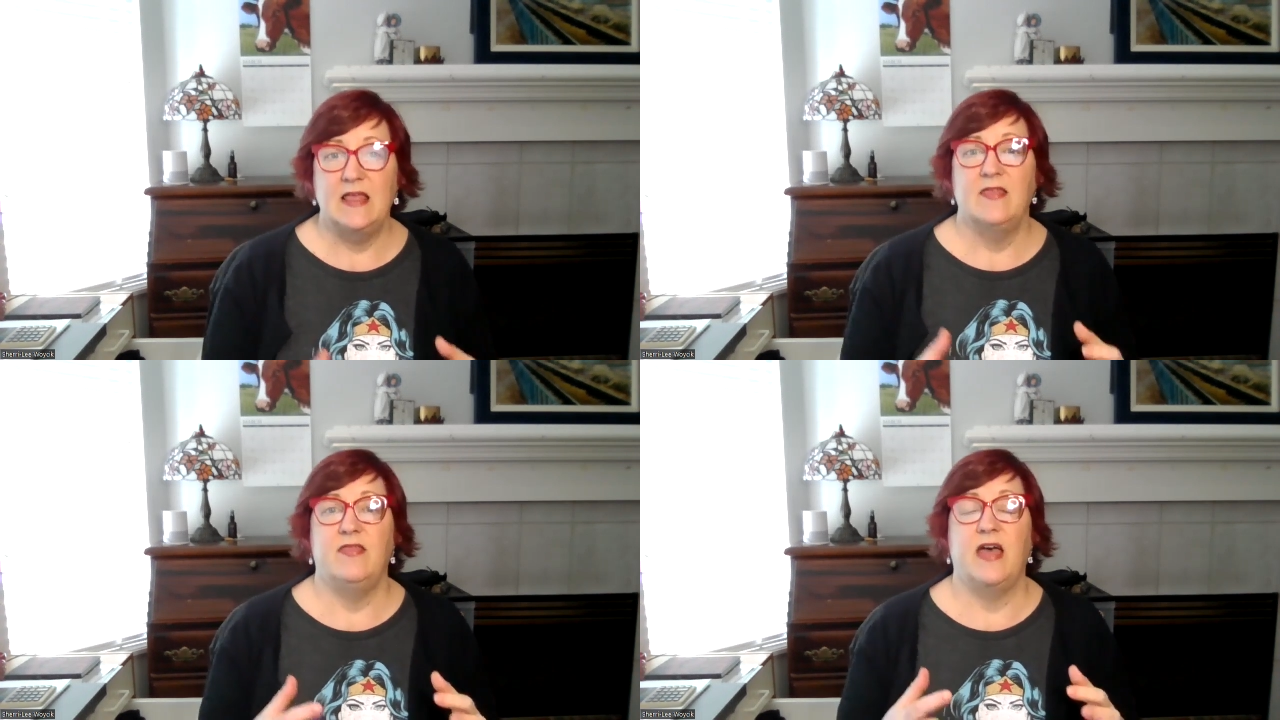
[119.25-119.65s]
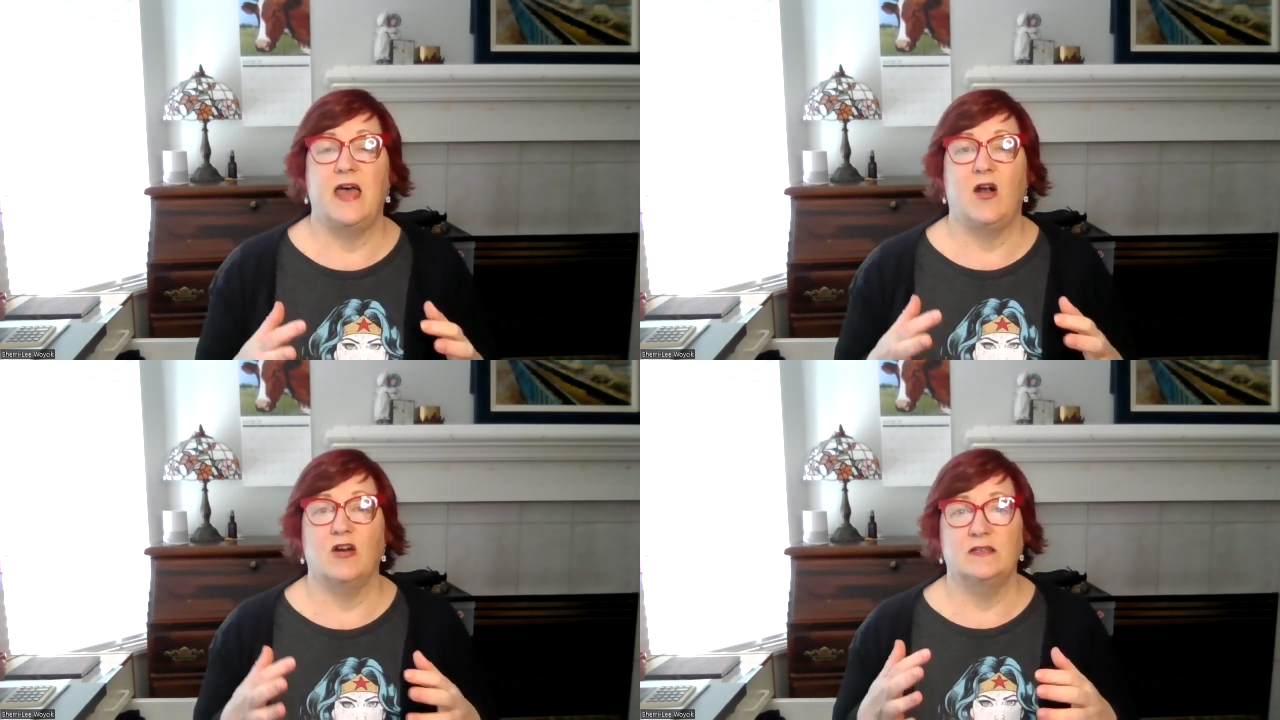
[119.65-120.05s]

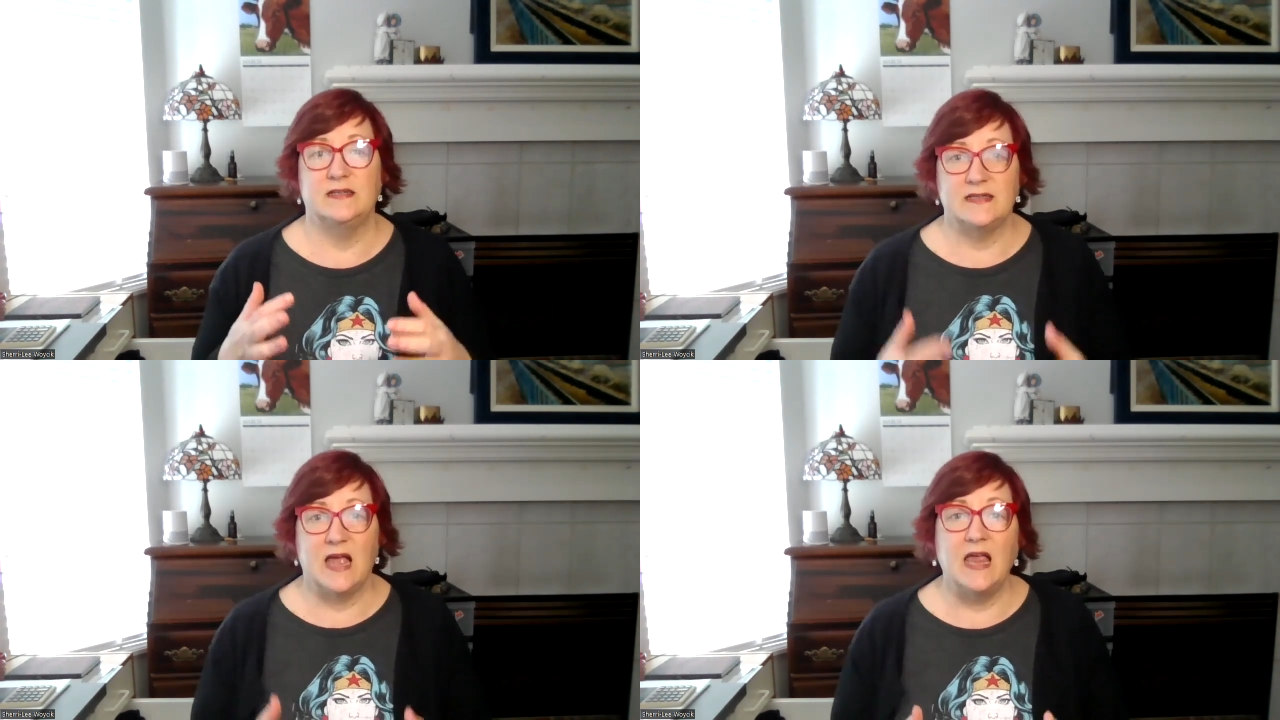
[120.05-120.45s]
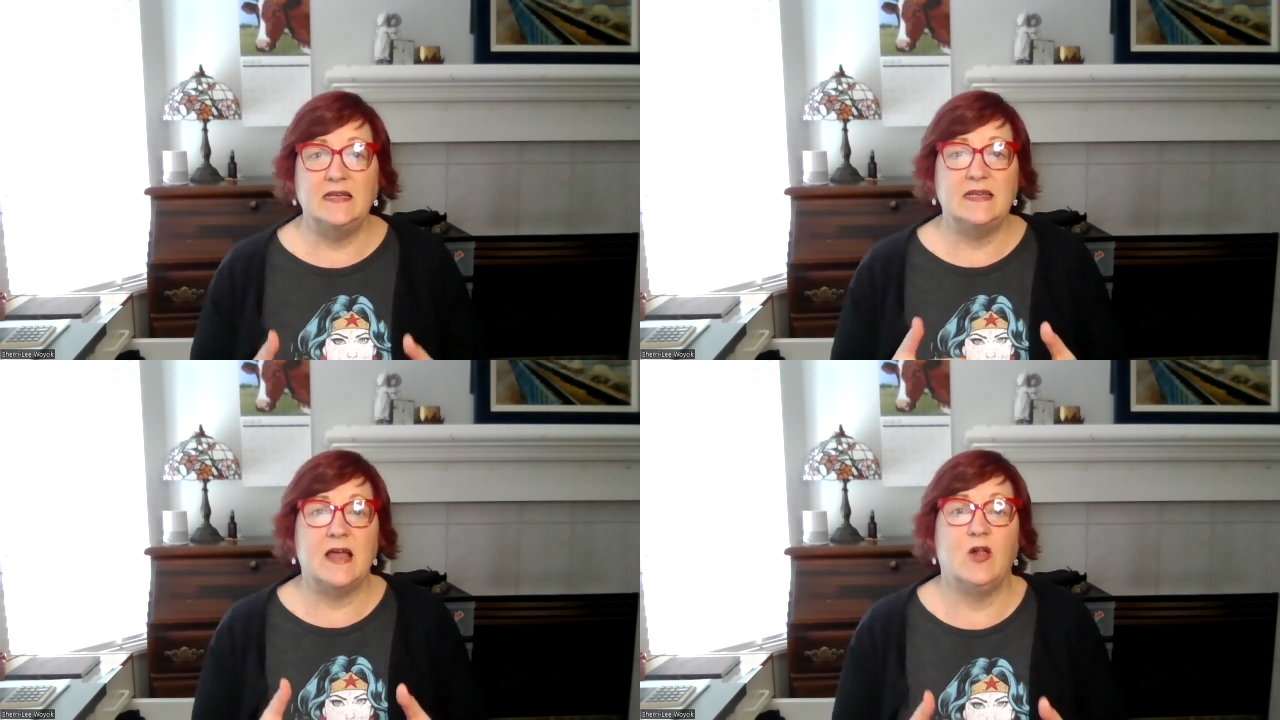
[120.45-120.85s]
that are
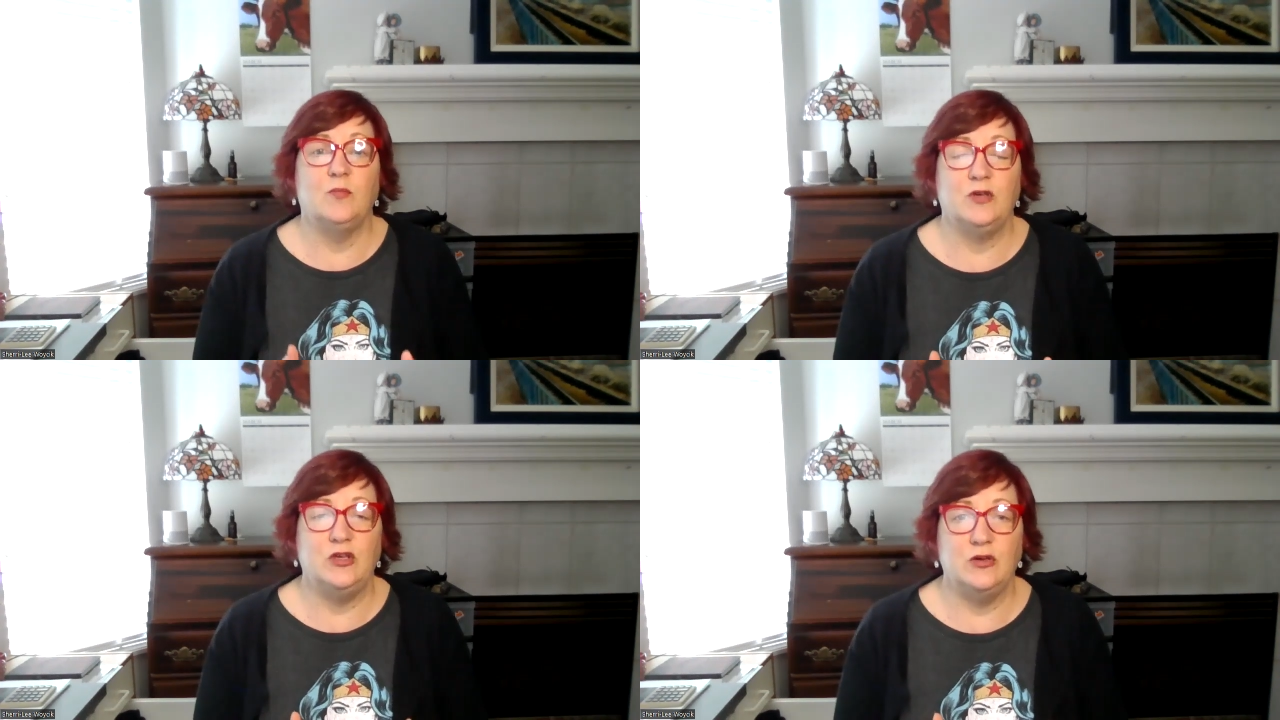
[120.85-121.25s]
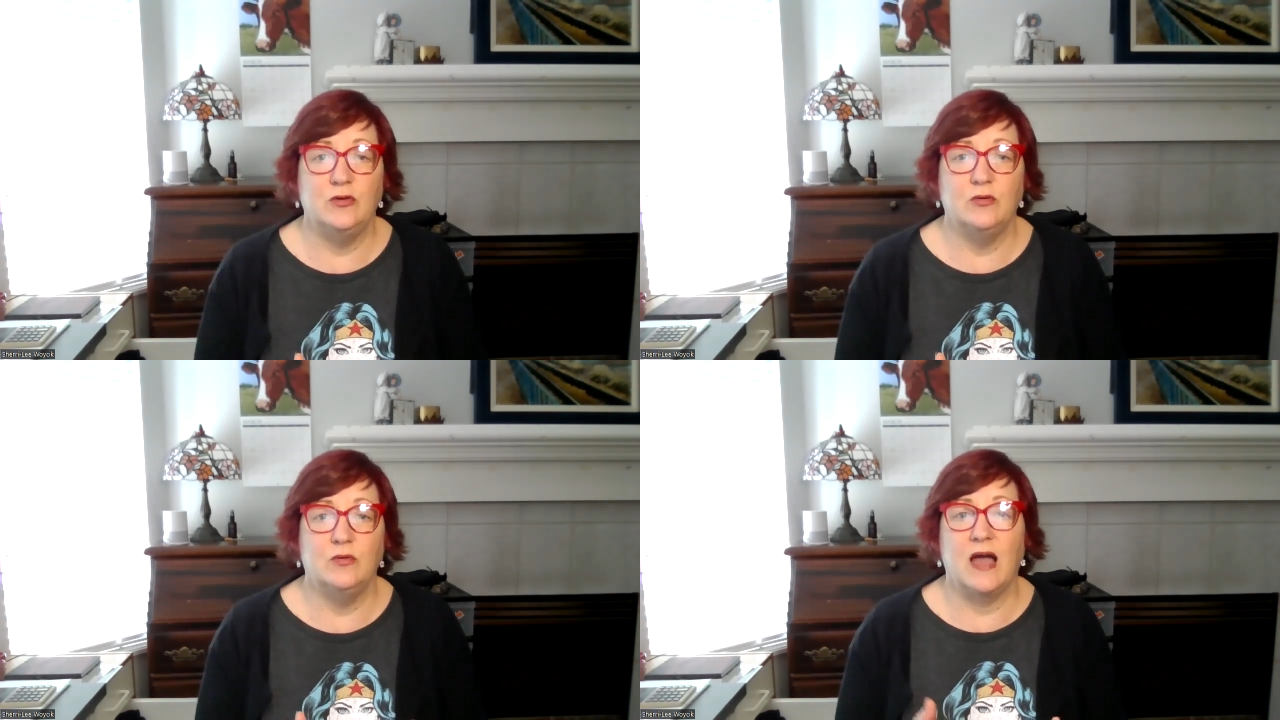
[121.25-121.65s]
designed to help
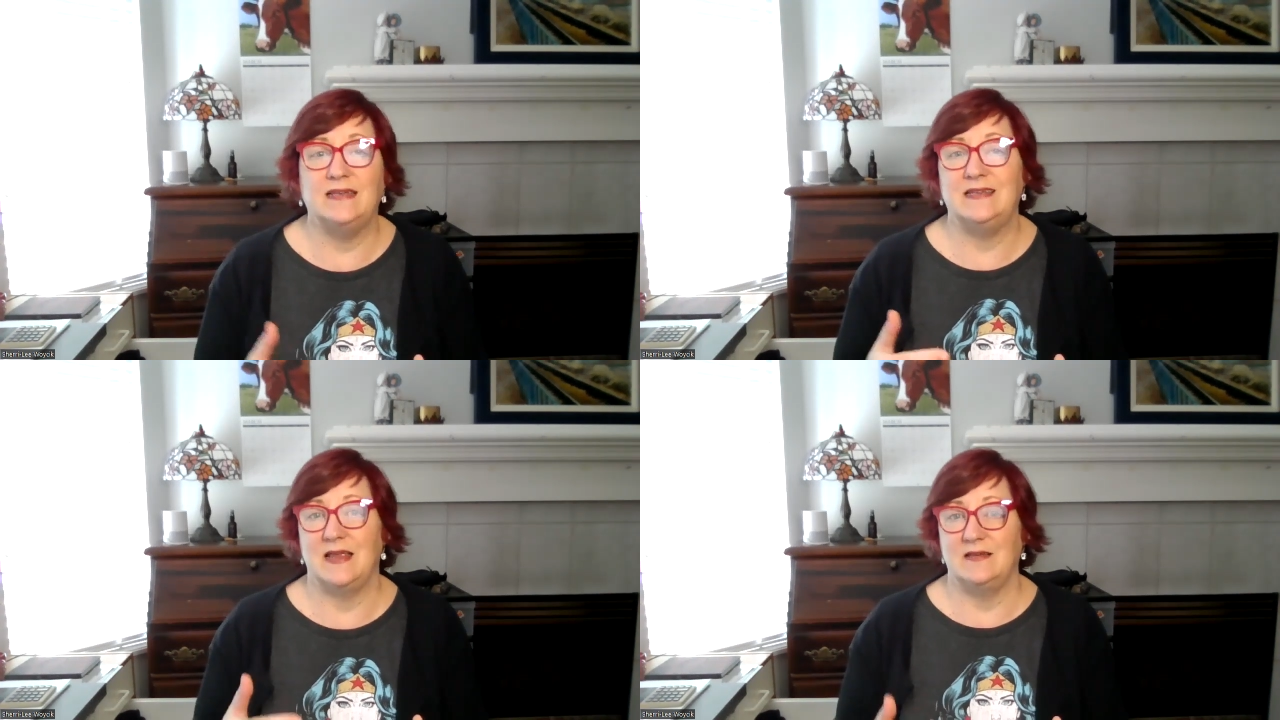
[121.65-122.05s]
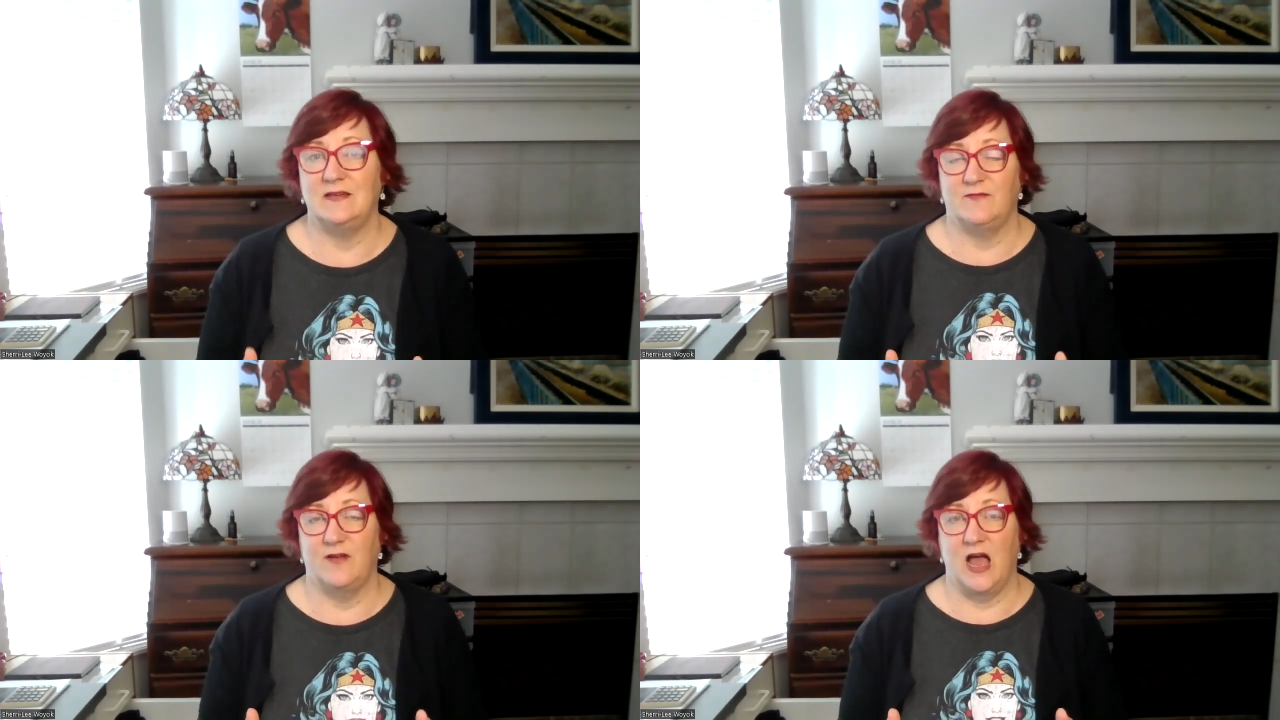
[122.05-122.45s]
you
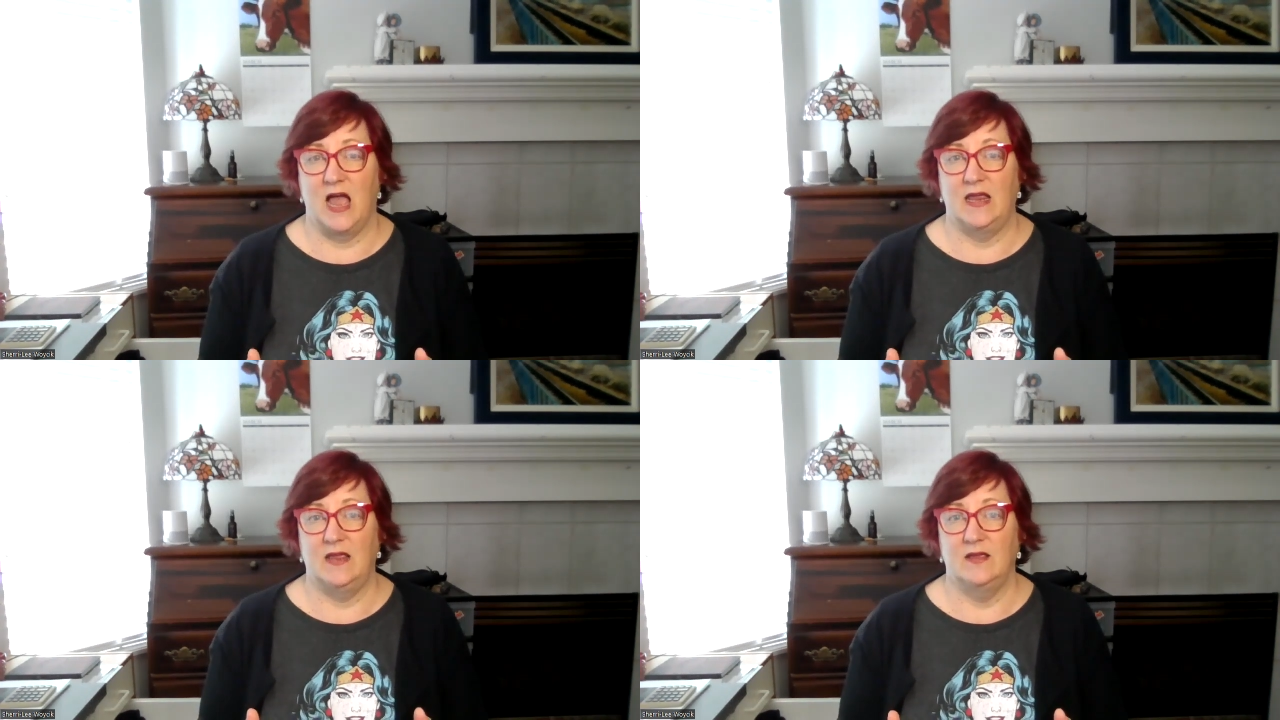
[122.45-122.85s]
identify